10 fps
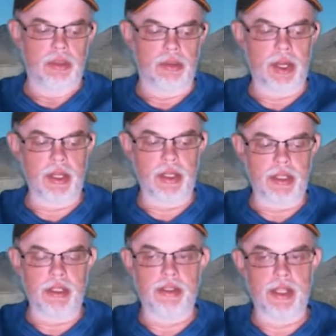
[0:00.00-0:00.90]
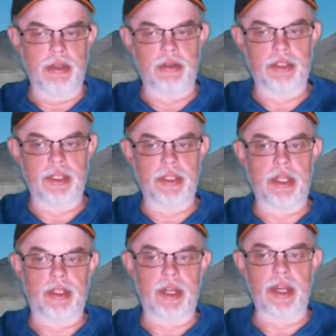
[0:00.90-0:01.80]
Granted, it is allergy
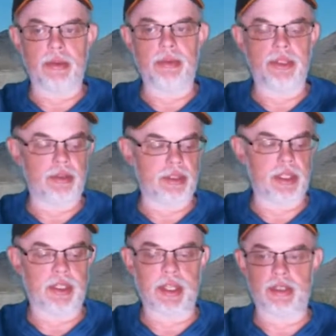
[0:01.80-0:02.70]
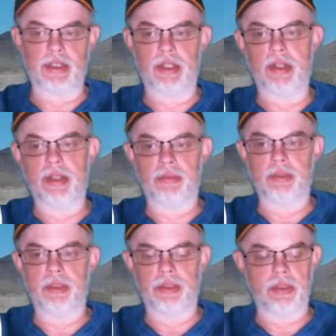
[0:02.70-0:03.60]
shot time, and she's getting that set up,
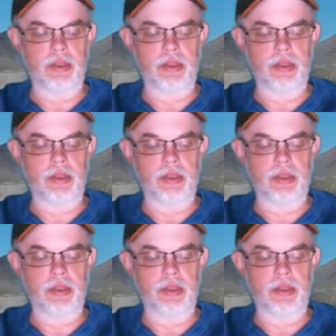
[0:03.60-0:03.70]
but